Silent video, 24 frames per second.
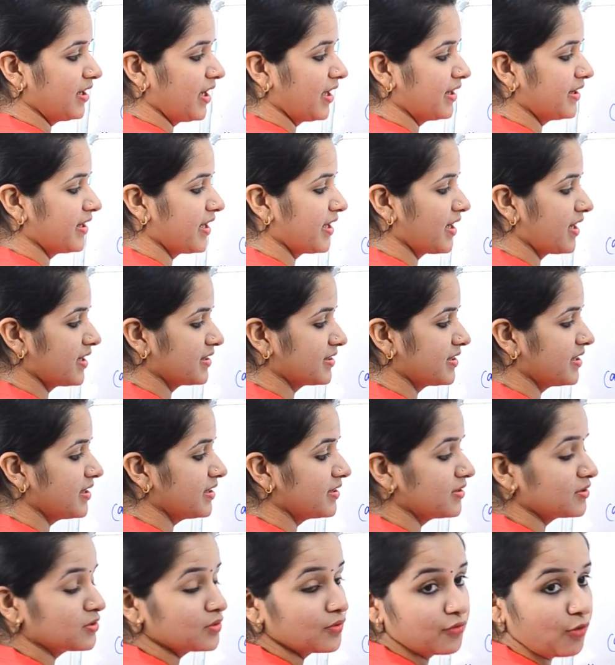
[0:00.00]
and they are asking
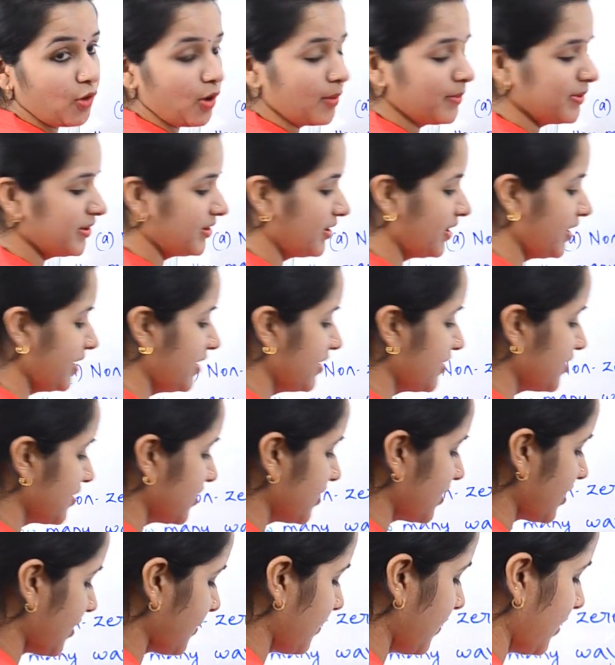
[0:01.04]
us to form a three-digit
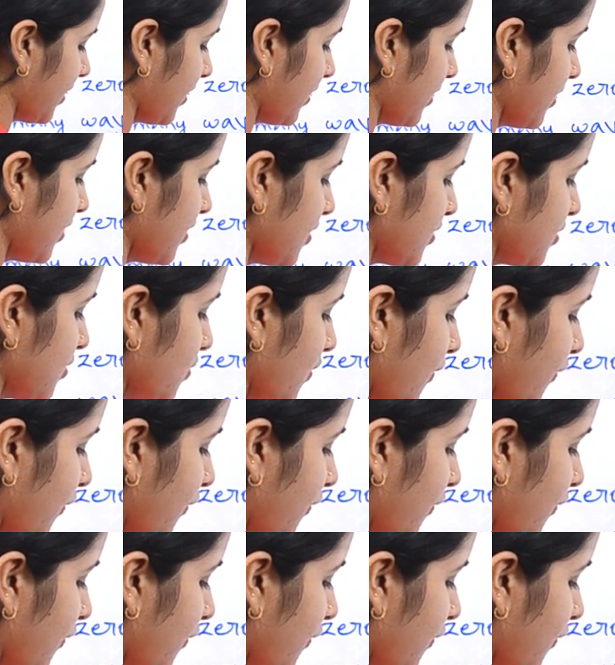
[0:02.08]
number. So